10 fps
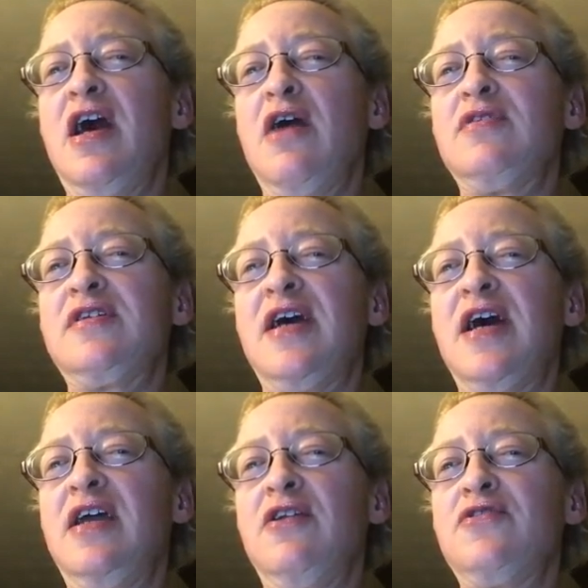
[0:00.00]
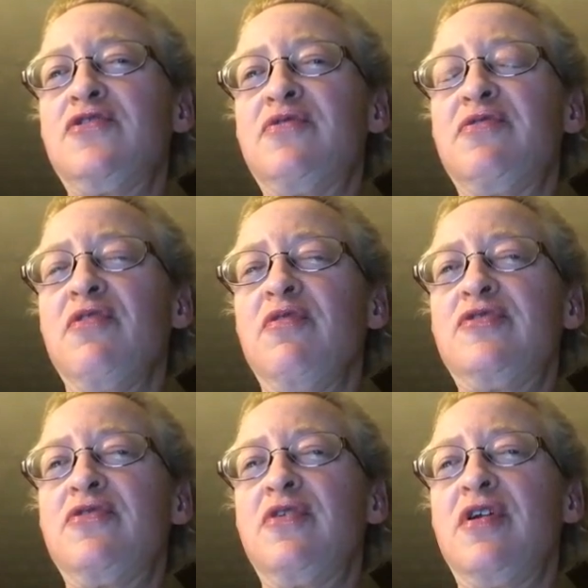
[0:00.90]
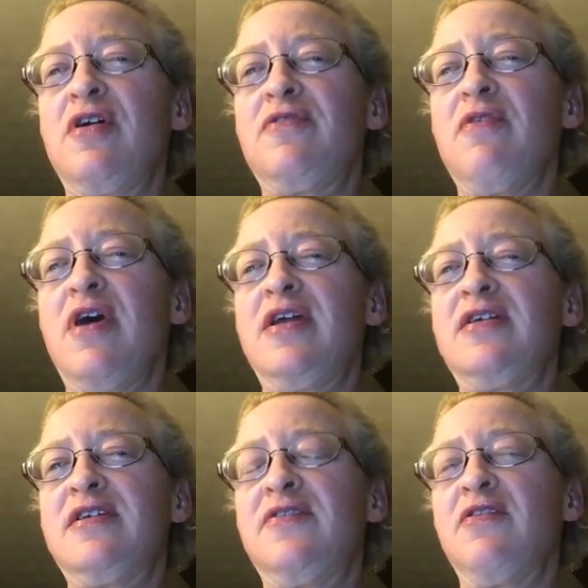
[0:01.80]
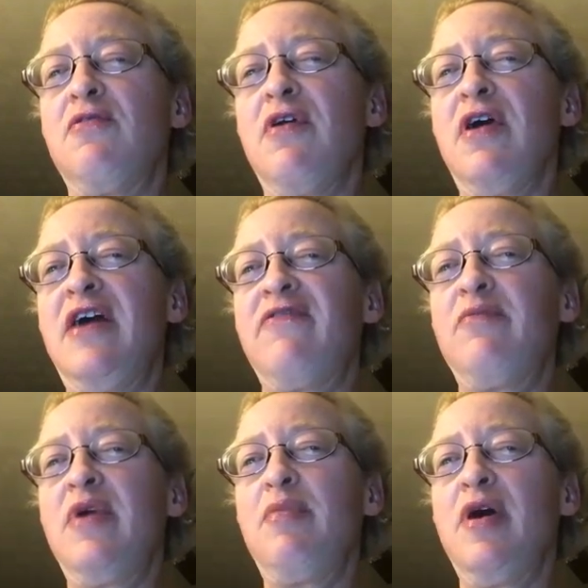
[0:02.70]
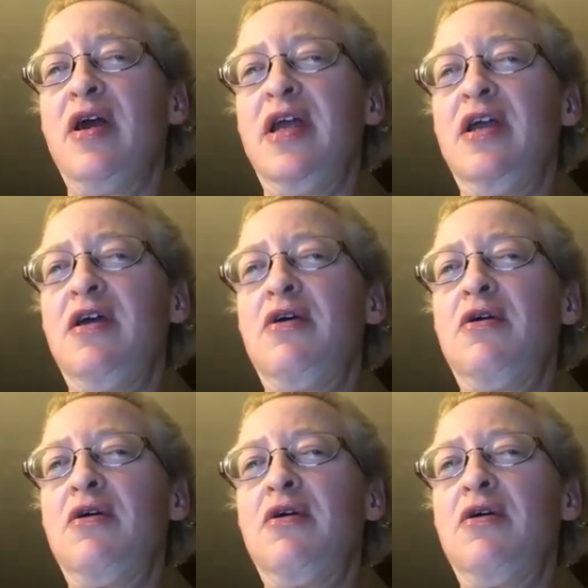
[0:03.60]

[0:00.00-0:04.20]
I was diagnosed with rheumatoid arthritis in the lower half of my body,